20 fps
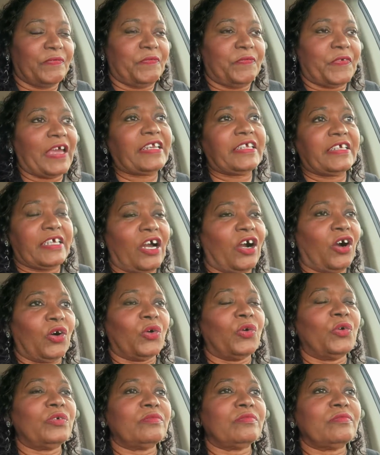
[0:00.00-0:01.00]
video
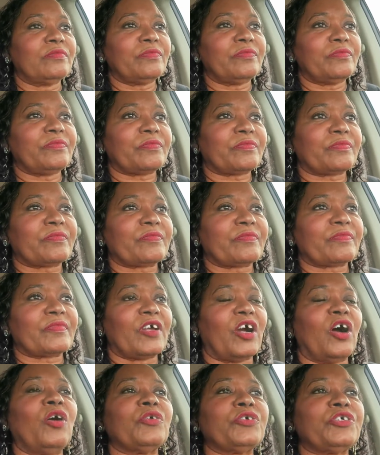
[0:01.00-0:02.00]

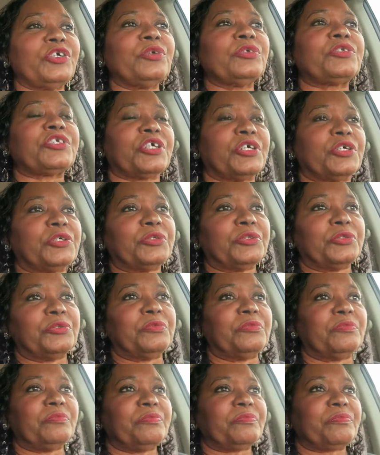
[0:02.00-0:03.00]
on YouTube.
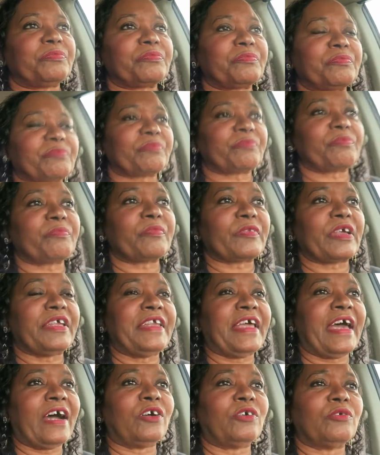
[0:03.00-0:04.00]

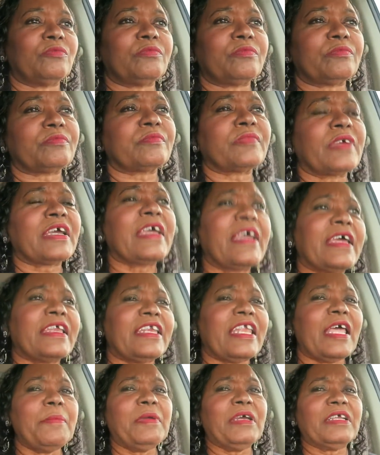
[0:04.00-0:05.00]
Now,
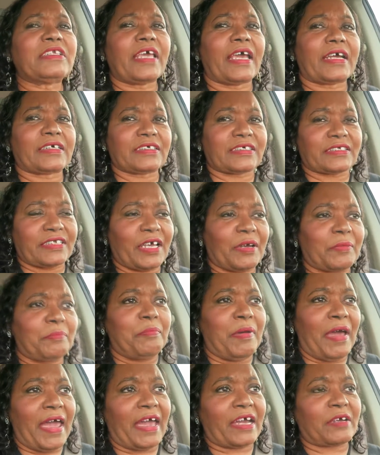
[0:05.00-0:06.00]
let me take a step
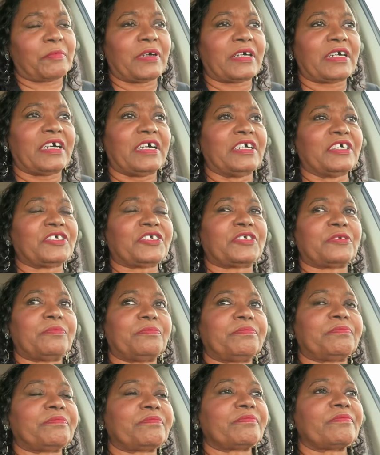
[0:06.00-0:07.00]
back because
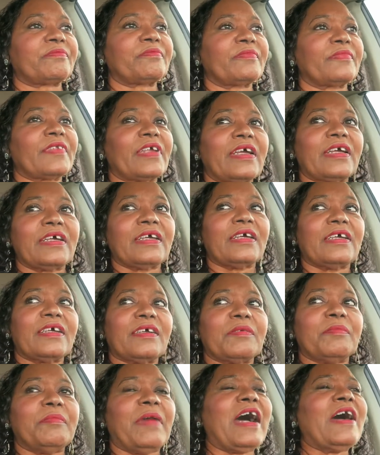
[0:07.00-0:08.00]

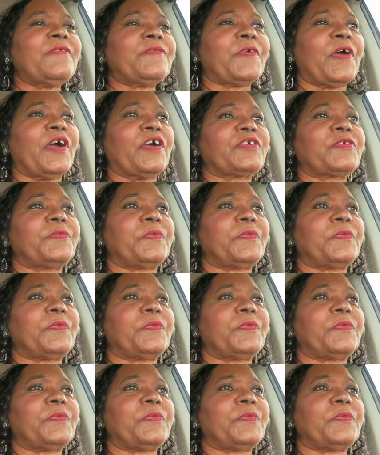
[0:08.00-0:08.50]
my first